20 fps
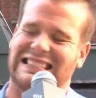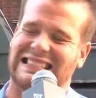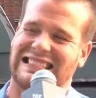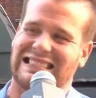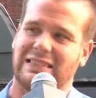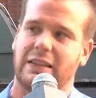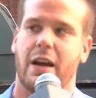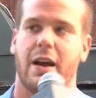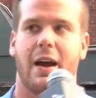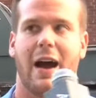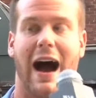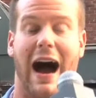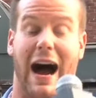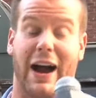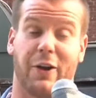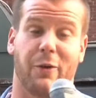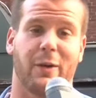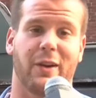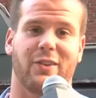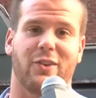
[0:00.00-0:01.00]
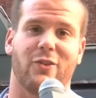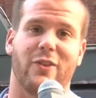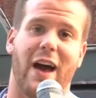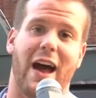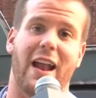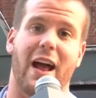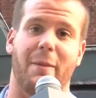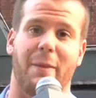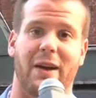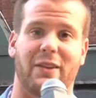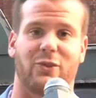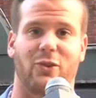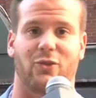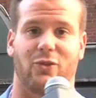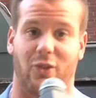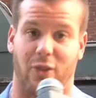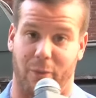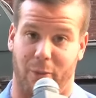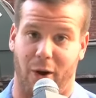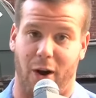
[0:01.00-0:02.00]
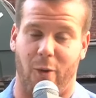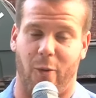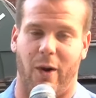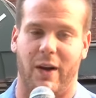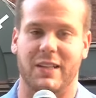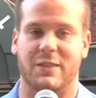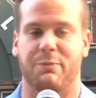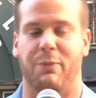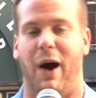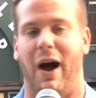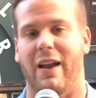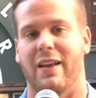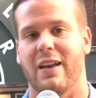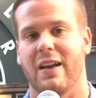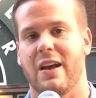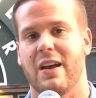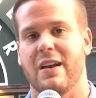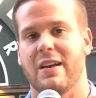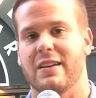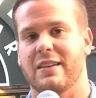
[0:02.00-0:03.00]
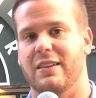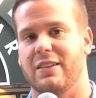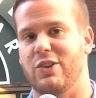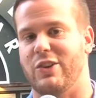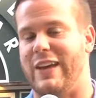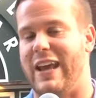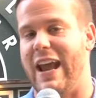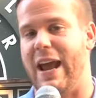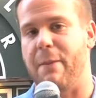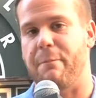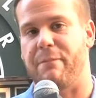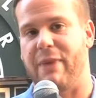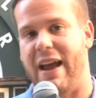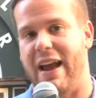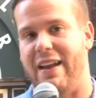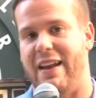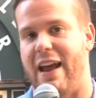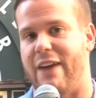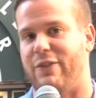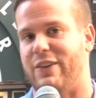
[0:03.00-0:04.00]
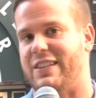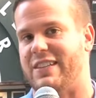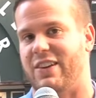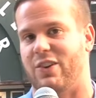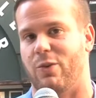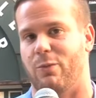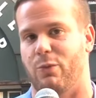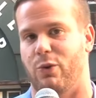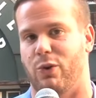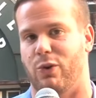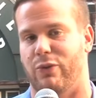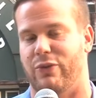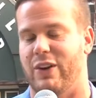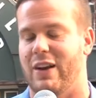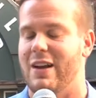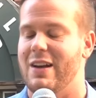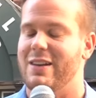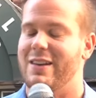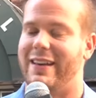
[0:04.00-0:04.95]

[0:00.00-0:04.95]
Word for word: Mm, I don't want to do that. I might do it to the bar once, but you can't ban every single move.